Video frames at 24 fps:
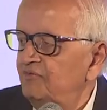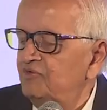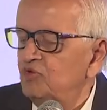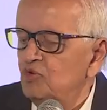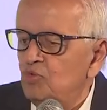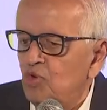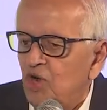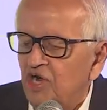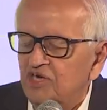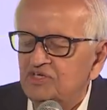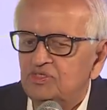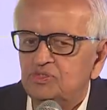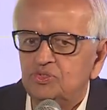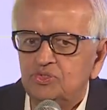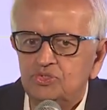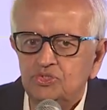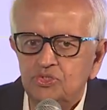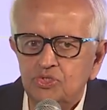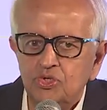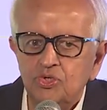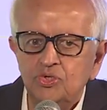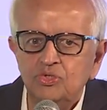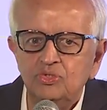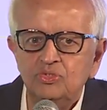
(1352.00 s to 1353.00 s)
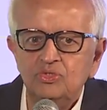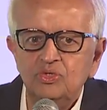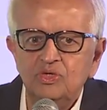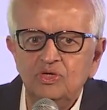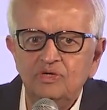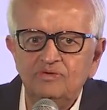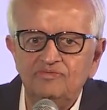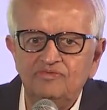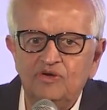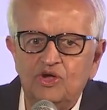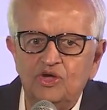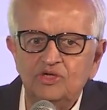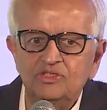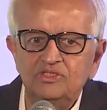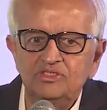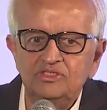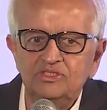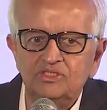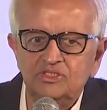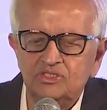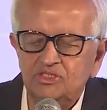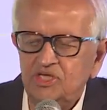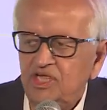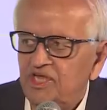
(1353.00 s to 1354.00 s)
If you want to do for
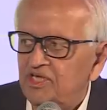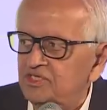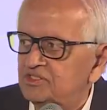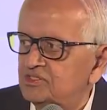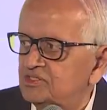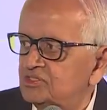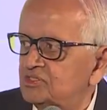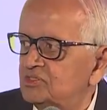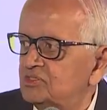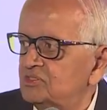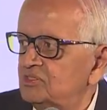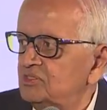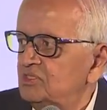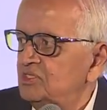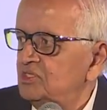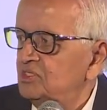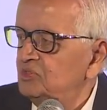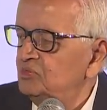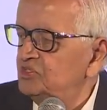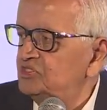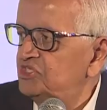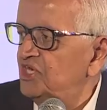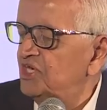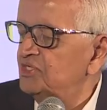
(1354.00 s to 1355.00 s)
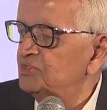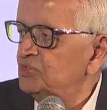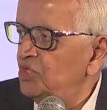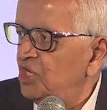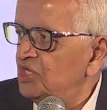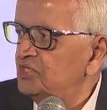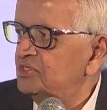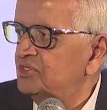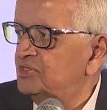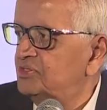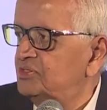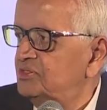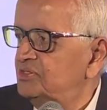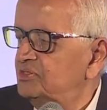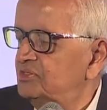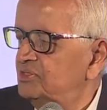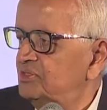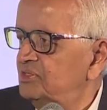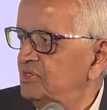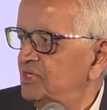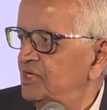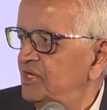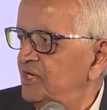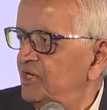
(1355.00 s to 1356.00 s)
these states which are not,
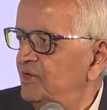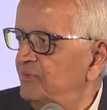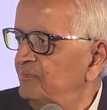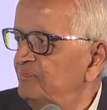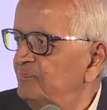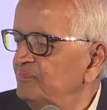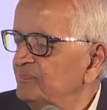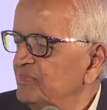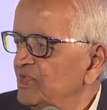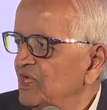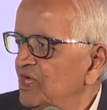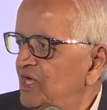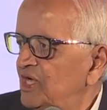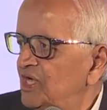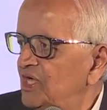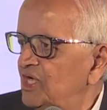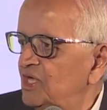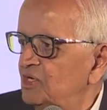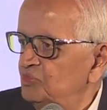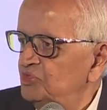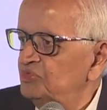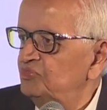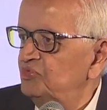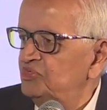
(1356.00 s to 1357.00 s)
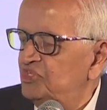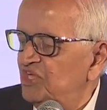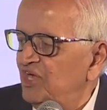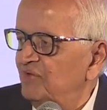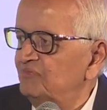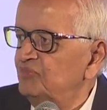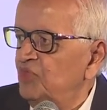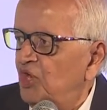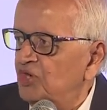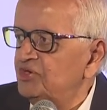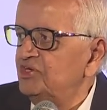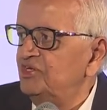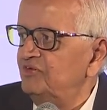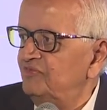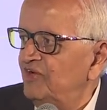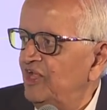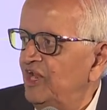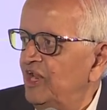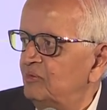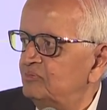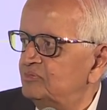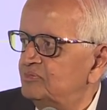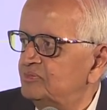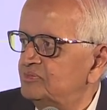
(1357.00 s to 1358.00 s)
uh, uh, which have not
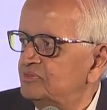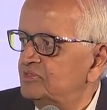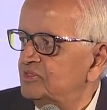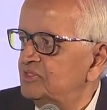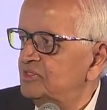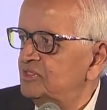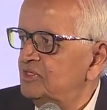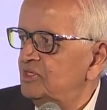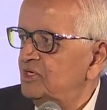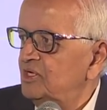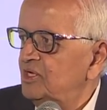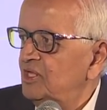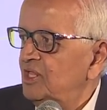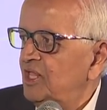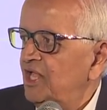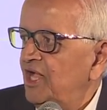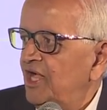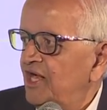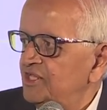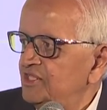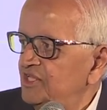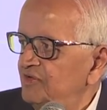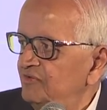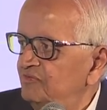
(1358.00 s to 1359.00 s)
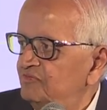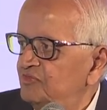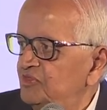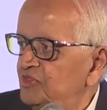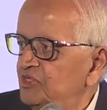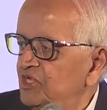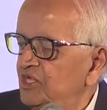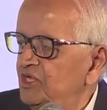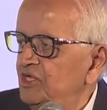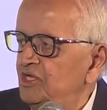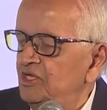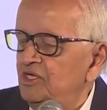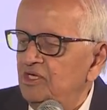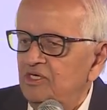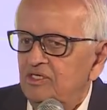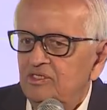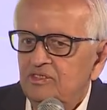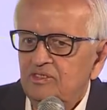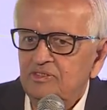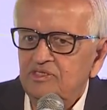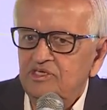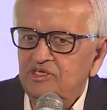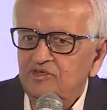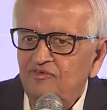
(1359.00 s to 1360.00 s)
developed, and the, the
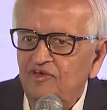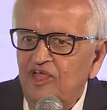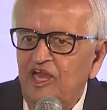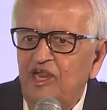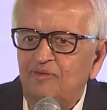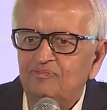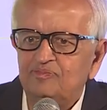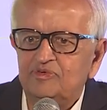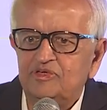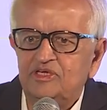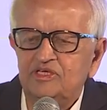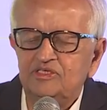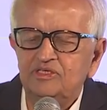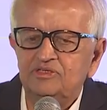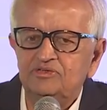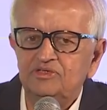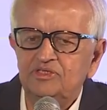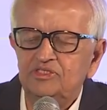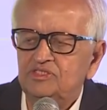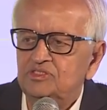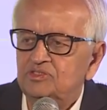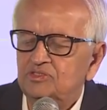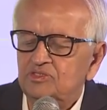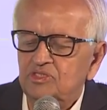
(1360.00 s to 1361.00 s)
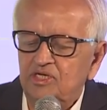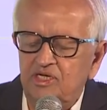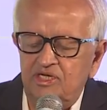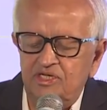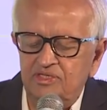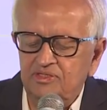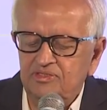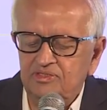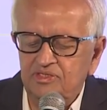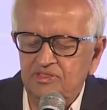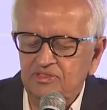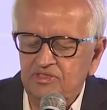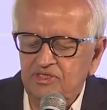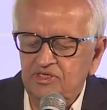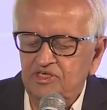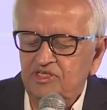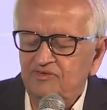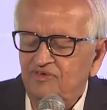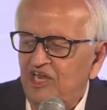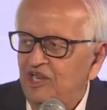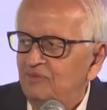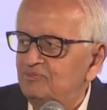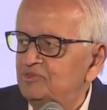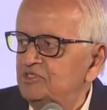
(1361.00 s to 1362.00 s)
developed countries, uh, the
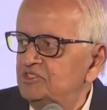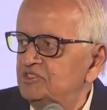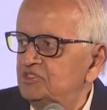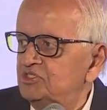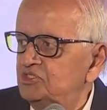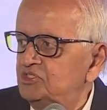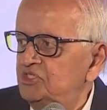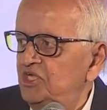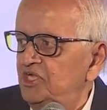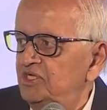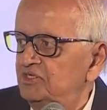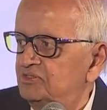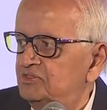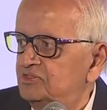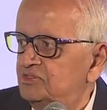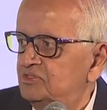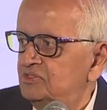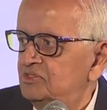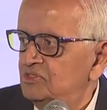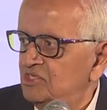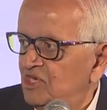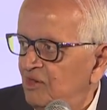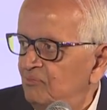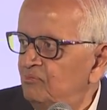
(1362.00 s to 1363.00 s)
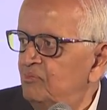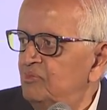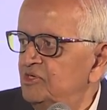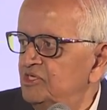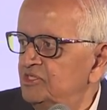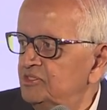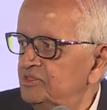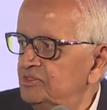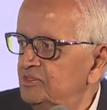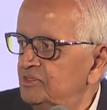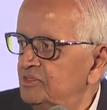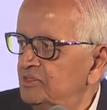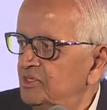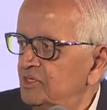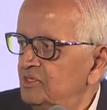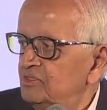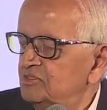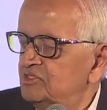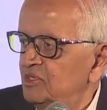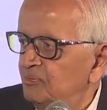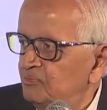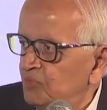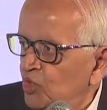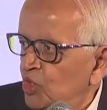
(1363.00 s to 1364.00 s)
developed states, government
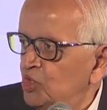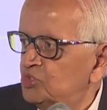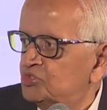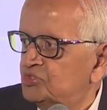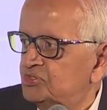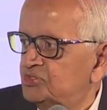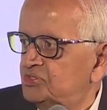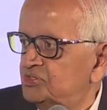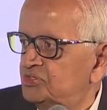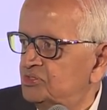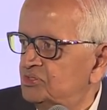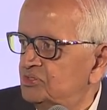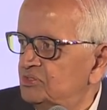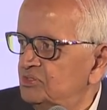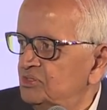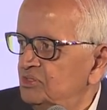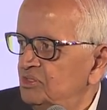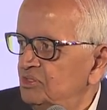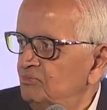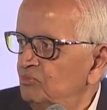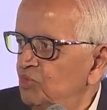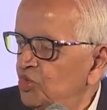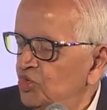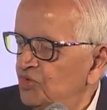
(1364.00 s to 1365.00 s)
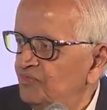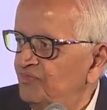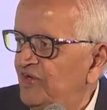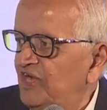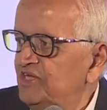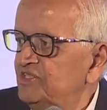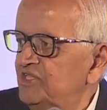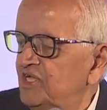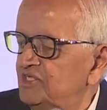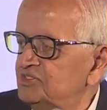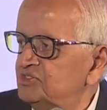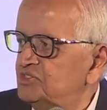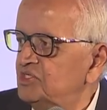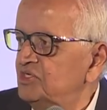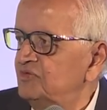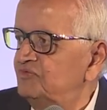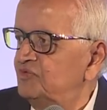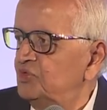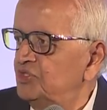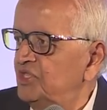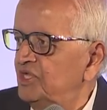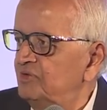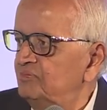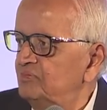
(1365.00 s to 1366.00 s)
supports more financing
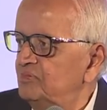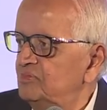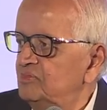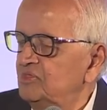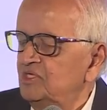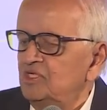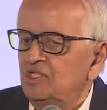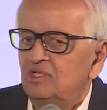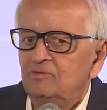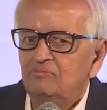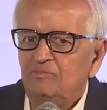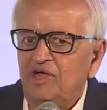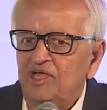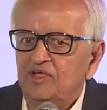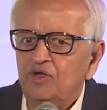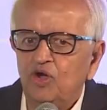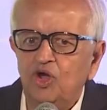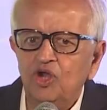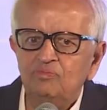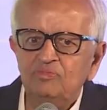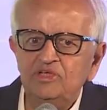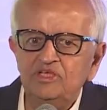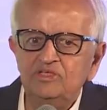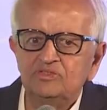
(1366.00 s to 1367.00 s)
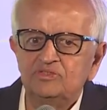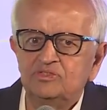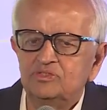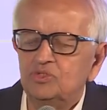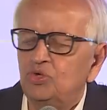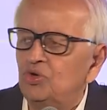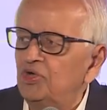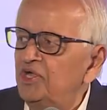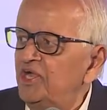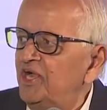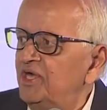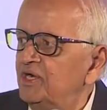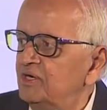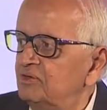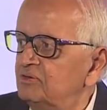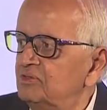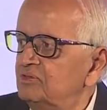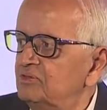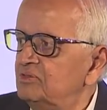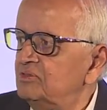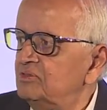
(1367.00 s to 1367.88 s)
for them, by all means, go ahead.